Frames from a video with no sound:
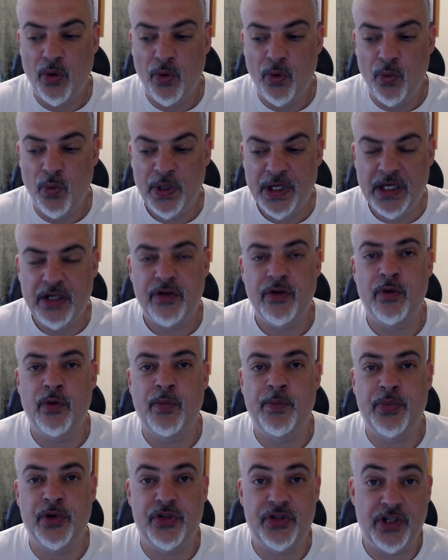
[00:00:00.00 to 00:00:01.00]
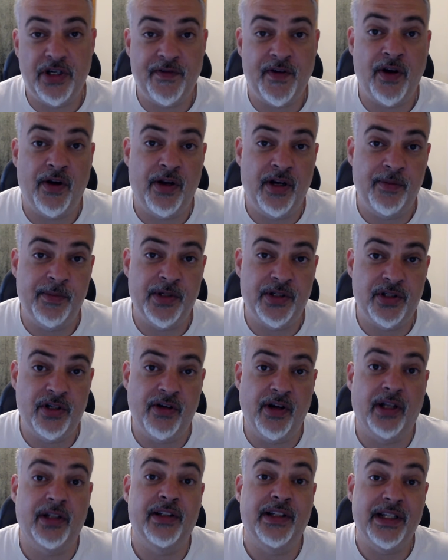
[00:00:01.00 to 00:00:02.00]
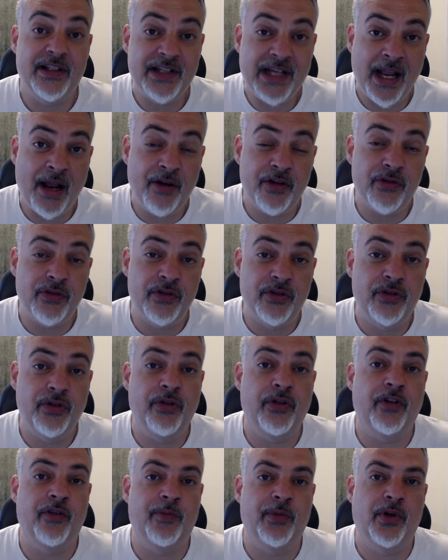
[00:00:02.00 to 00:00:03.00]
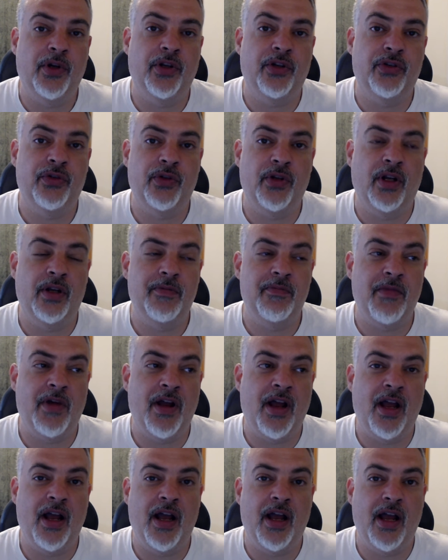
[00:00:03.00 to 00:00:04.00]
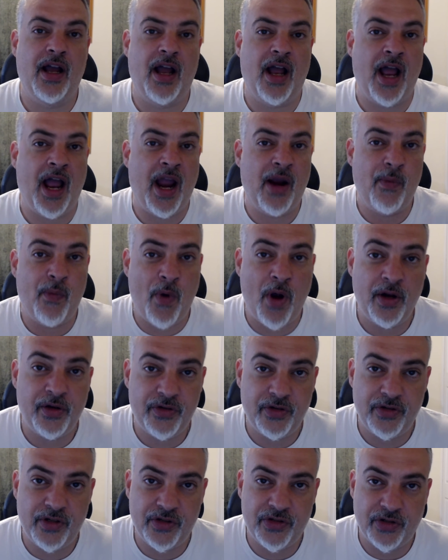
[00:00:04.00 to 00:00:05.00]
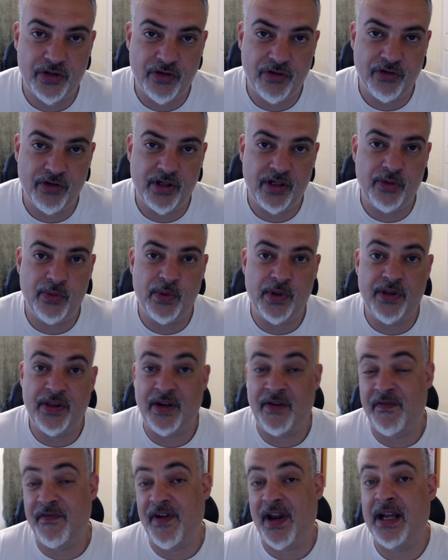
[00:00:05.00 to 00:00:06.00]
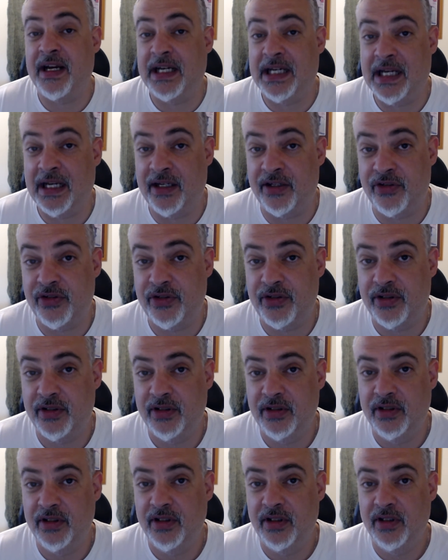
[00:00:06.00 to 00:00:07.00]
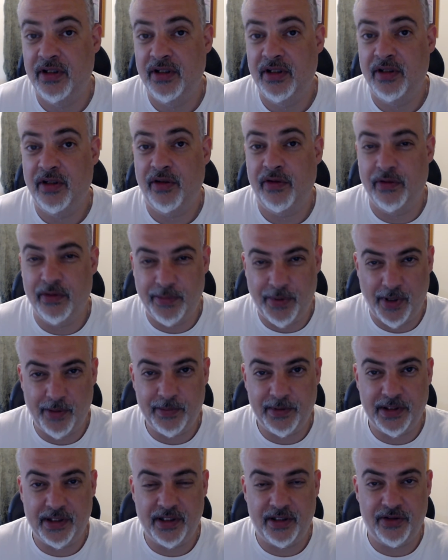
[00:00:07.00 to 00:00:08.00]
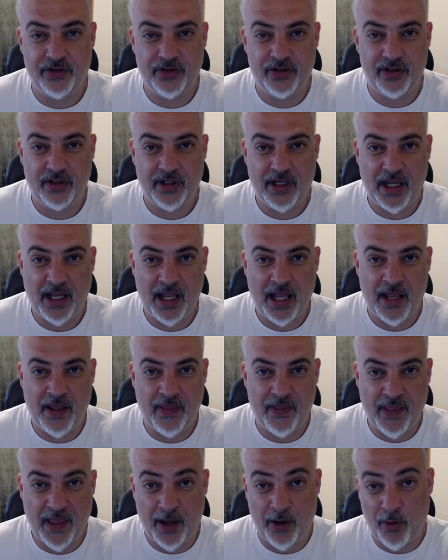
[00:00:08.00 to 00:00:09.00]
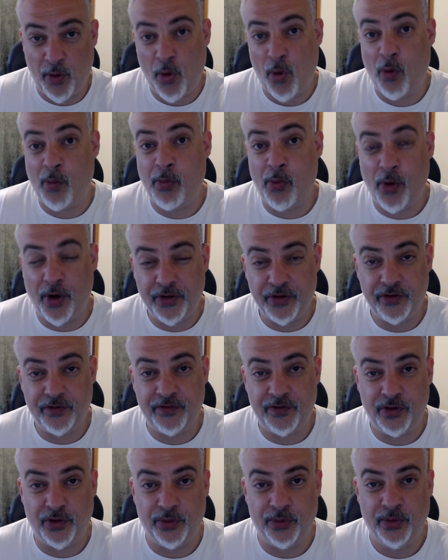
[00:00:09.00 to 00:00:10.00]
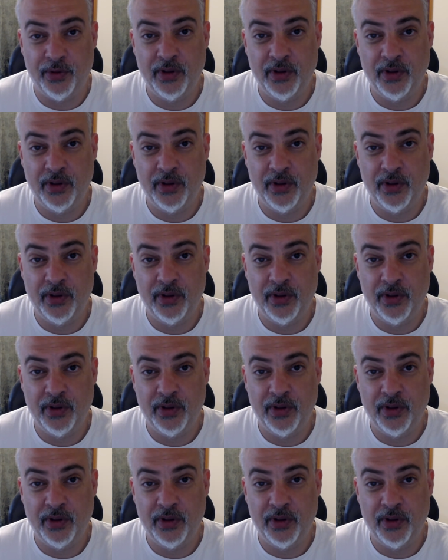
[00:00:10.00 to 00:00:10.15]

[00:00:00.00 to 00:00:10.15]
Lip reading: we need to perceive our enemies correctly. It's counterintuitive because I want to disagree with and fight against the Republicans and that whole point of view.